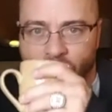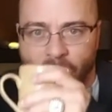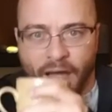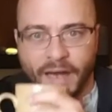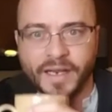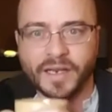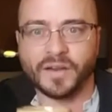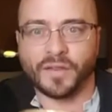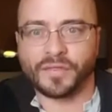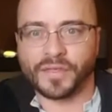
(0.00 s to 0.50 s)
I
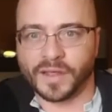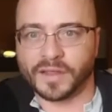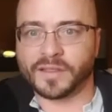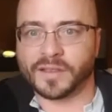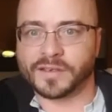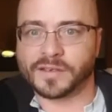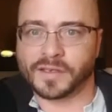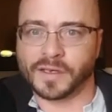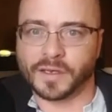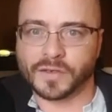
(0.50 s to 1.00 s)
need to think
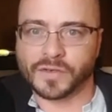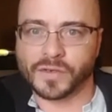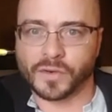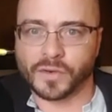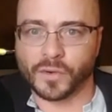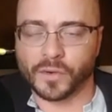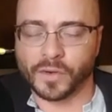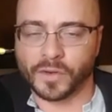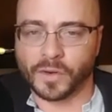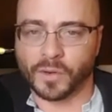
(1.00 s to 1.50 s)
these things
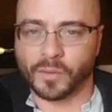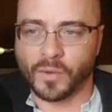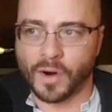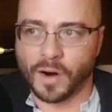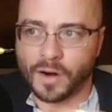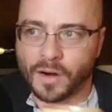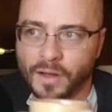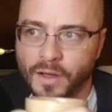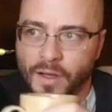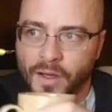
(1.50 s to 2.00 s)
through a little
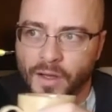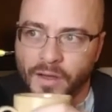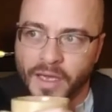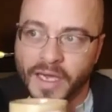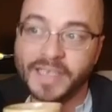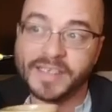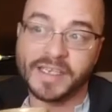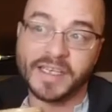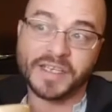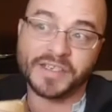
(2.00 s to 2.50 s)
more.
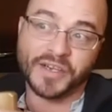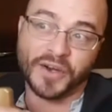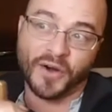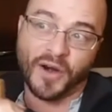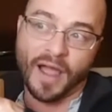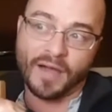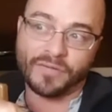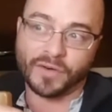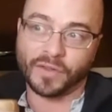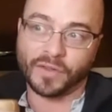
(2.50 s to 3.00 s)
It's
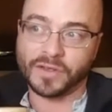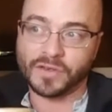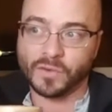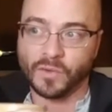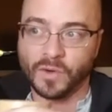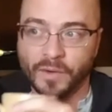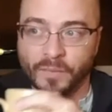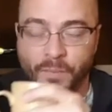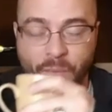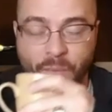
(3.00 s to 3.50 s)
easier after this
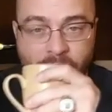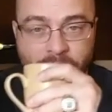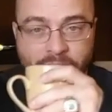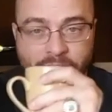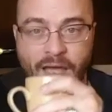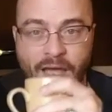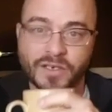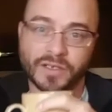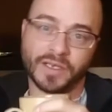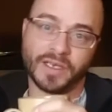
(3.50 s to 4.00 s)
one. It's
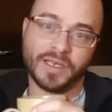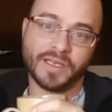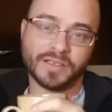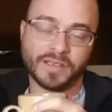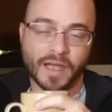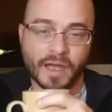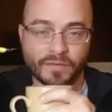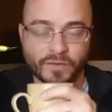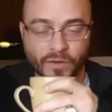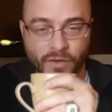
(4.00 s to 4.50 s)
actually
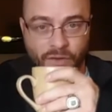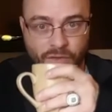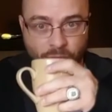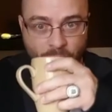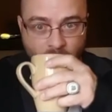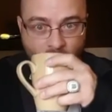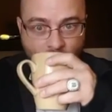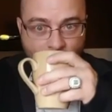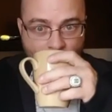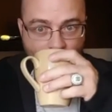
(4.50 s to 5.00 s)
easy after this
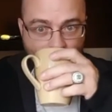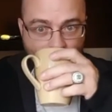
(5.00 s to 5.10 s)
one.